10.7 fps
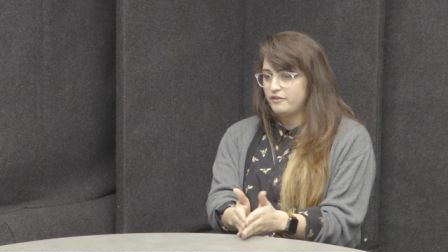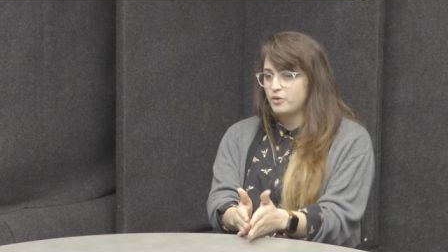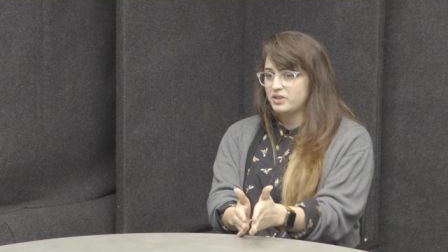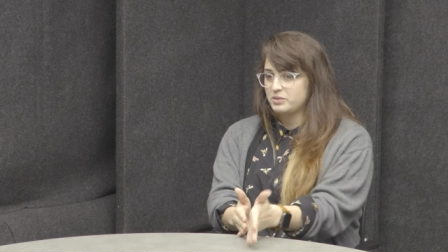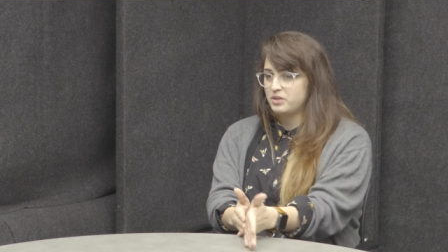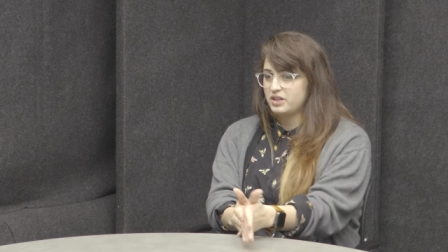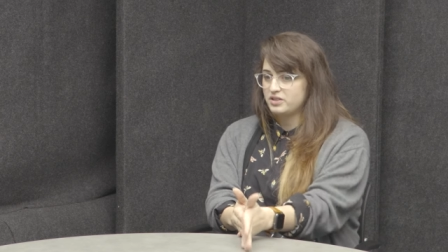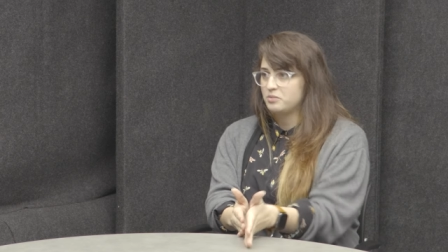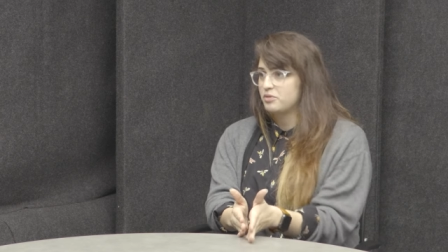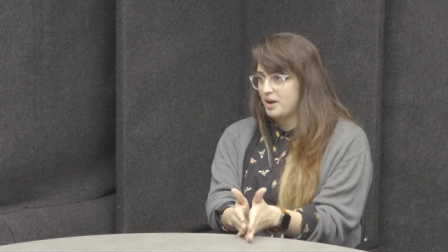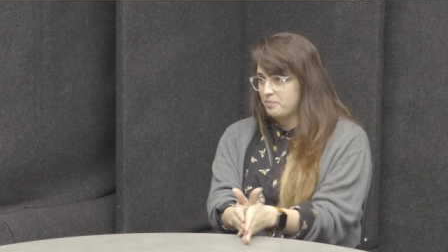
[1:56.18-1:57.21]
focus placed
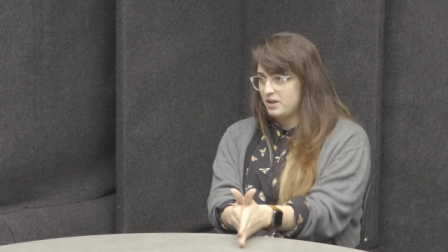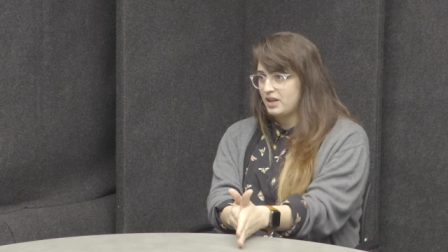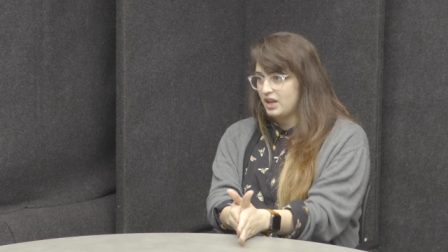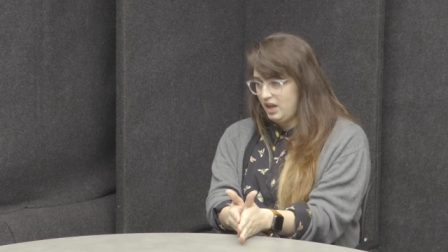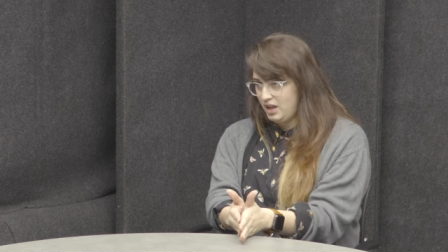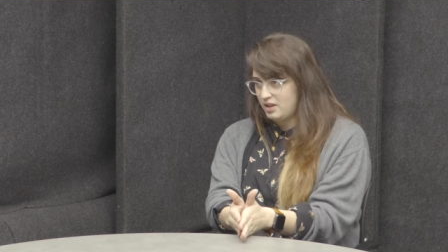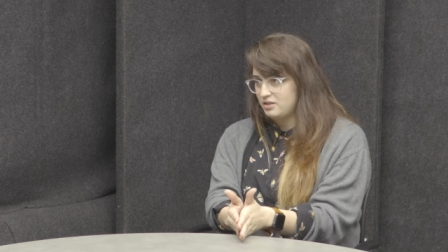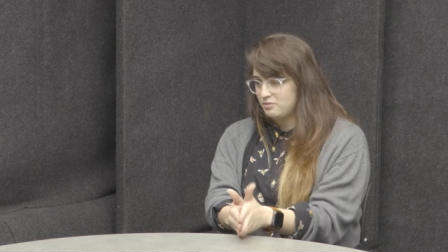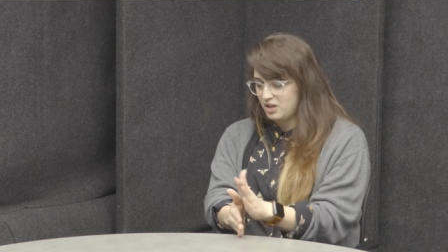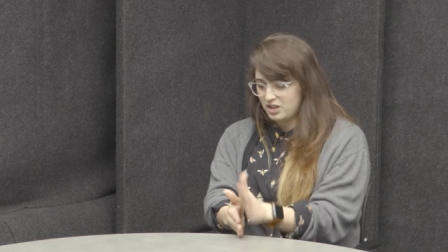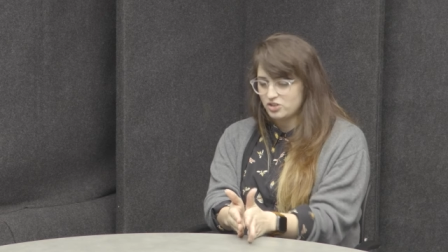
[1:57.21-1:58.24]
on prepping
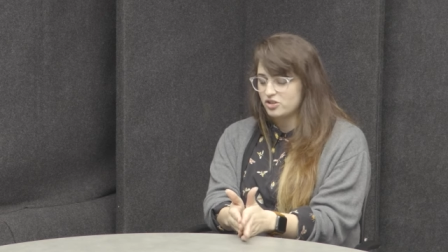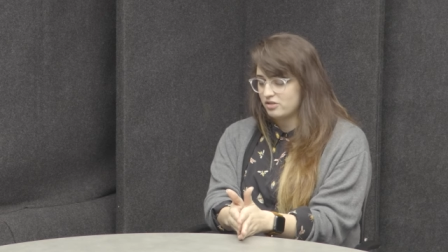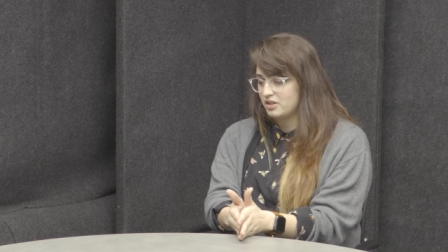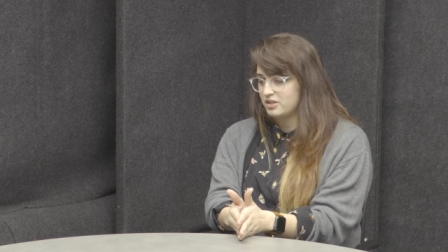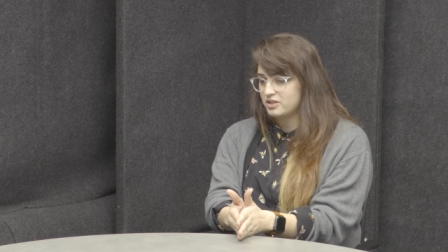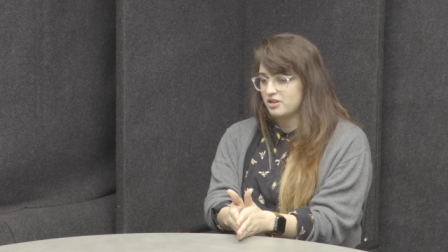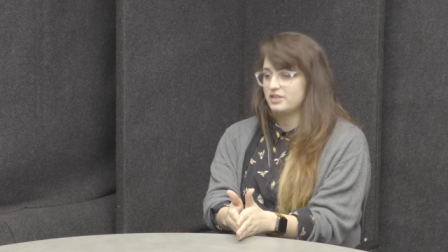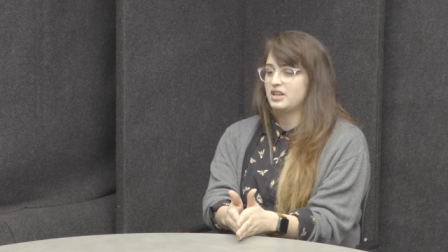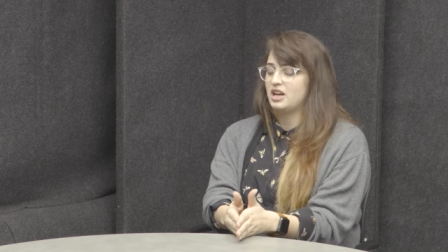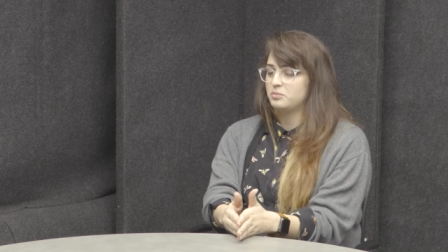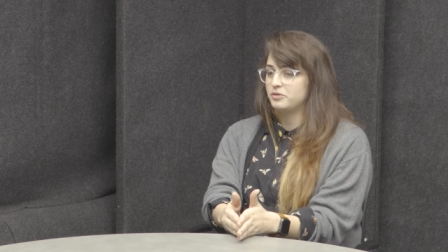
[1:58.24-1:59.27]
and making sure things are
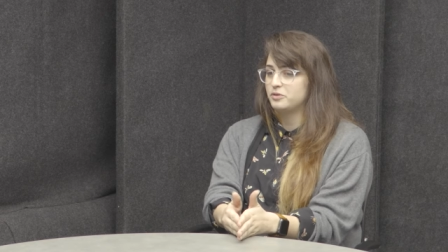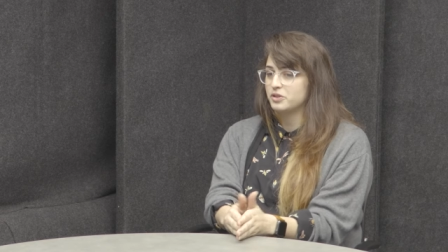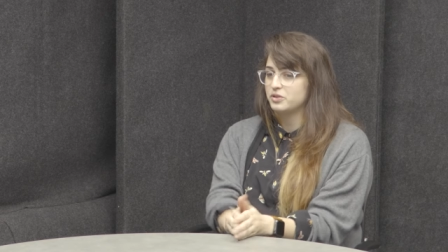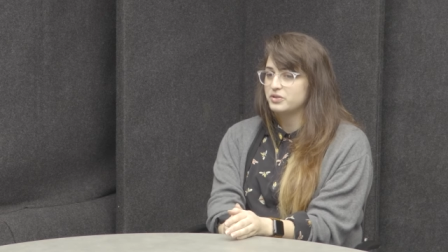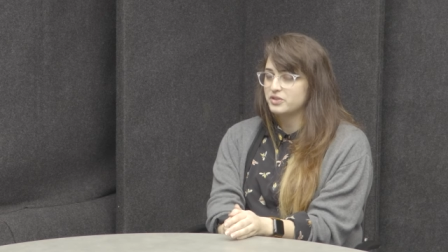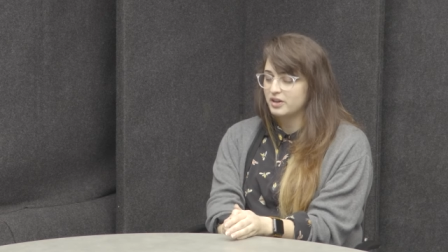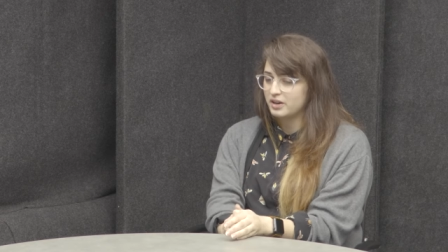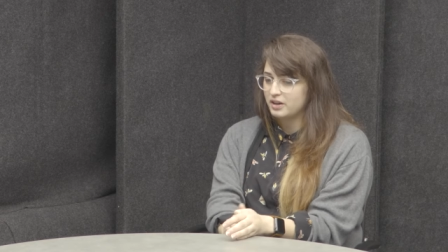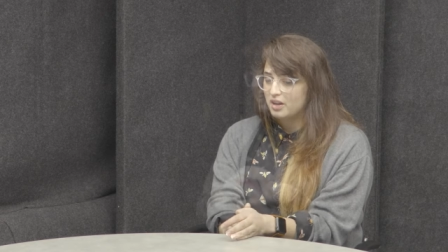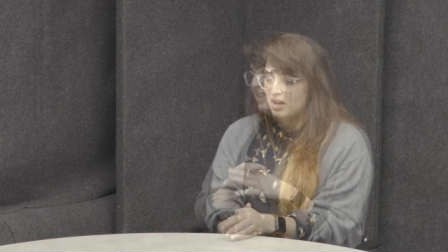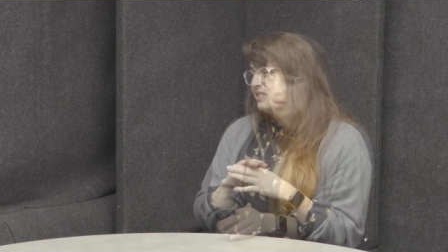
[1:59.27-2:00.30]
exact before you start
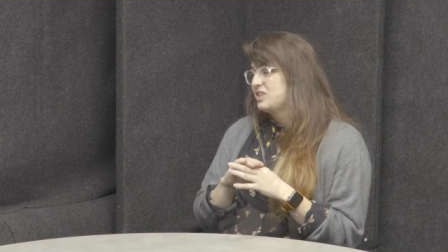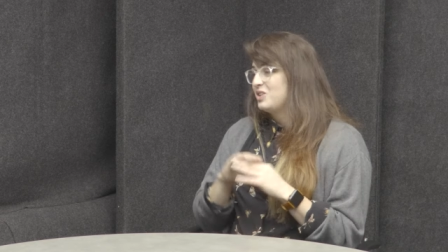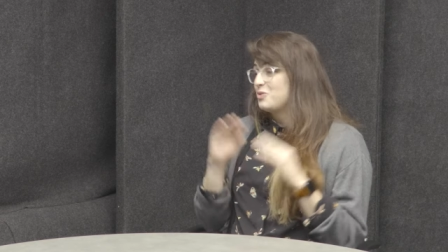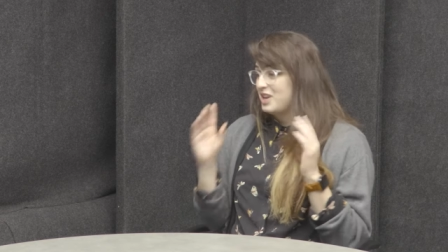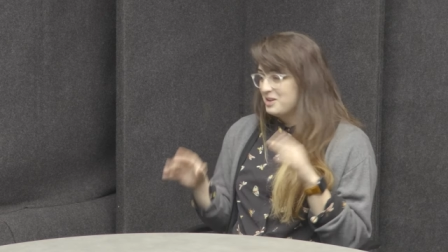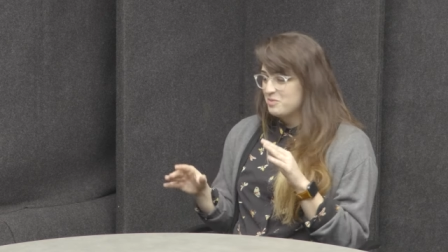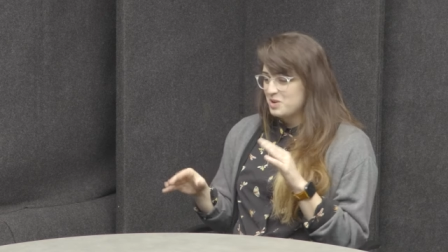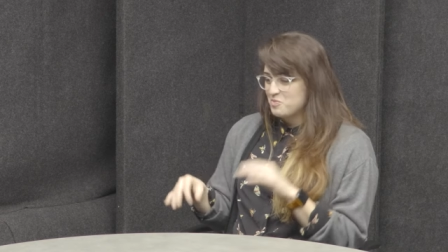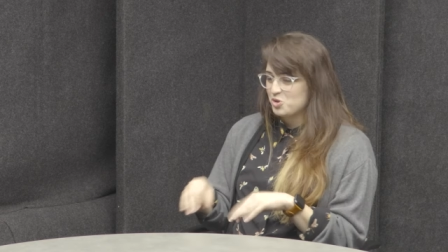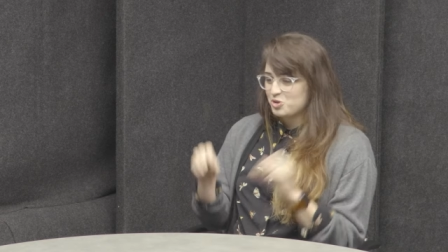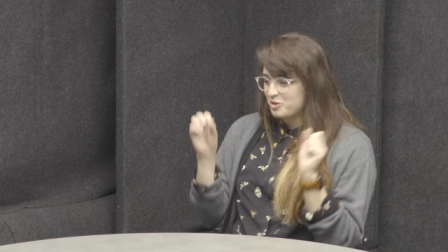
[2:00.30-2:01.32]
you can be
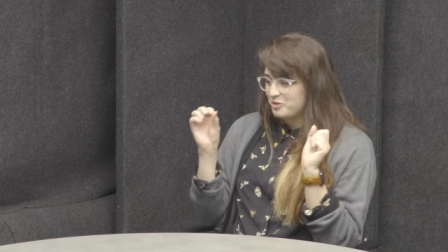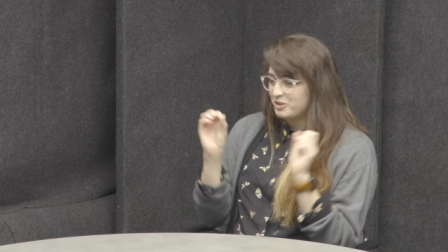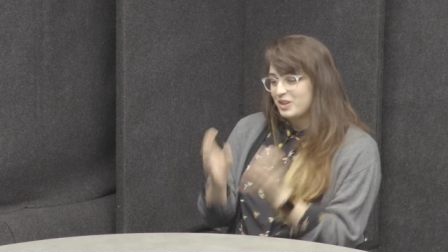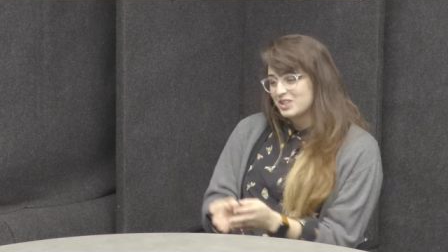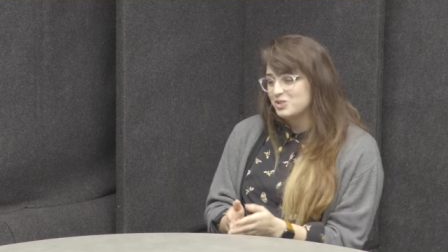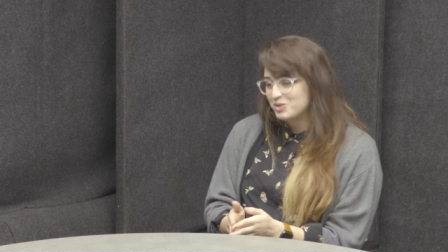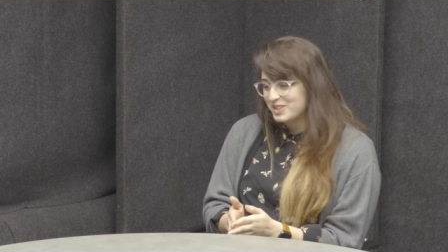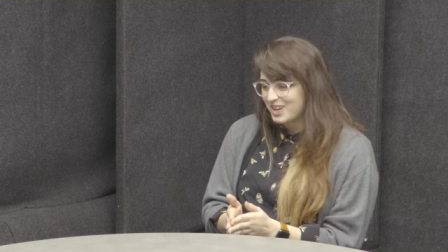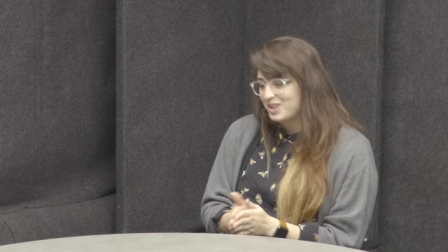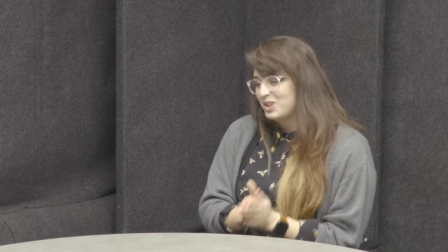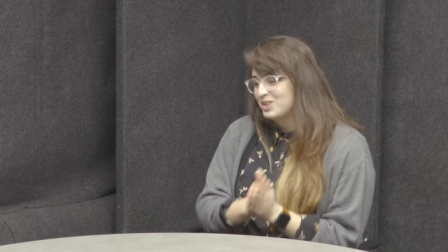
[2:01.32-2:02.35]
emotional for like two
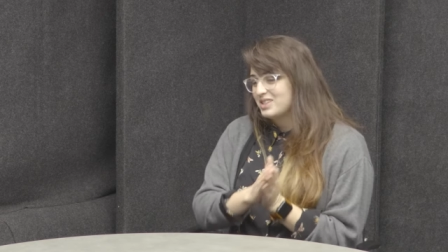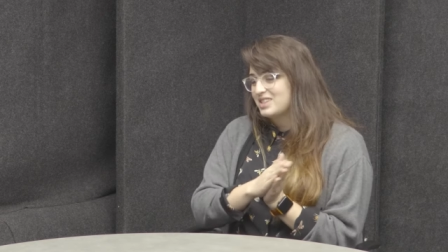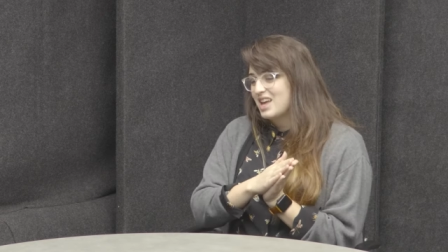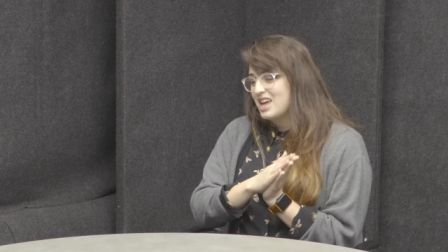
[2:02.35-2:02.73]
seconds